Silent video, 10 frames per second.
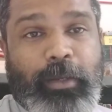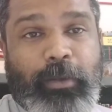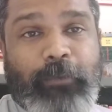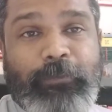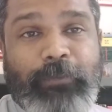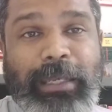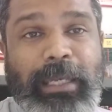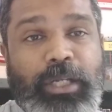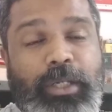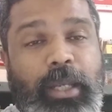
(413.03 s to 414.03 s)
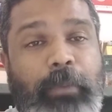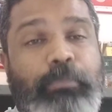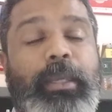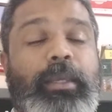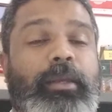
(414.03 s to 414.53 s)
a Finnish
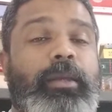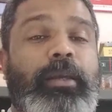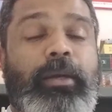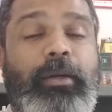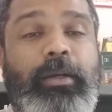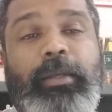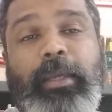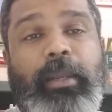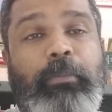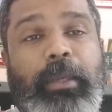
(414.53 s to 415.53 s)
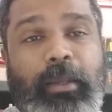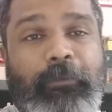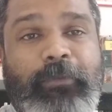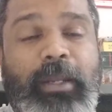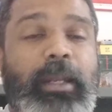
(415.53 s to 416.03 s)
epic, an epic in
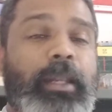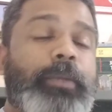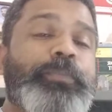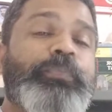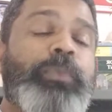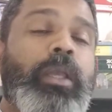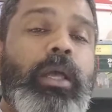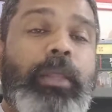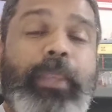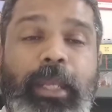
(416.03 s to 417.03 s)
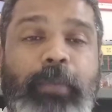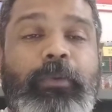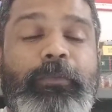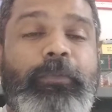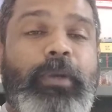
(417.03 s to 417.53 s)
Finland. The name
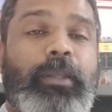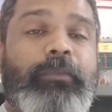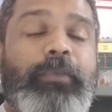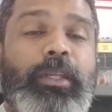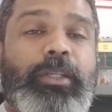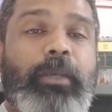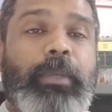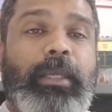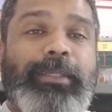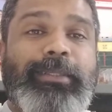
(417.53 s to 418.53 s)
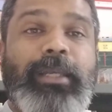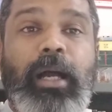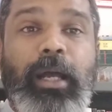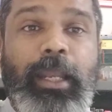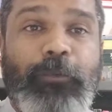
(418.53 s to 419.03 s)
of the Finnish epic is
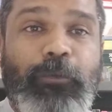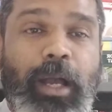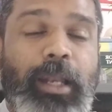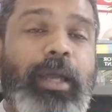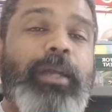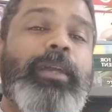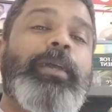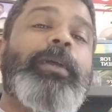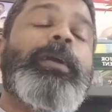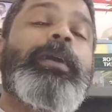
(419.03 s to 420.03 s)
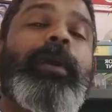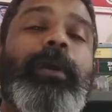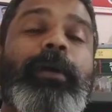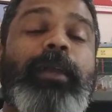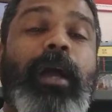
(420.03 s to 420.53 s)
Kalevala.
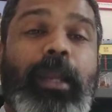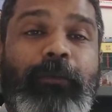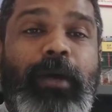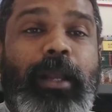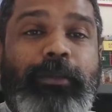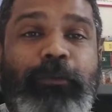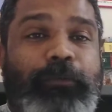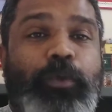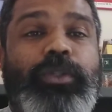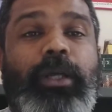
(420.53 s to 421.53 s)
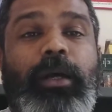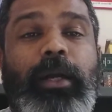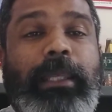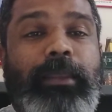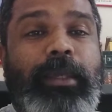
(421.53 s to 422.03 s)
Kalevala is of course a
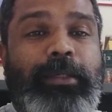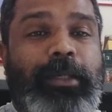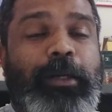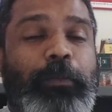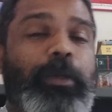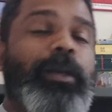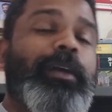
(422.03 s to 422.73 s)
Hindi term.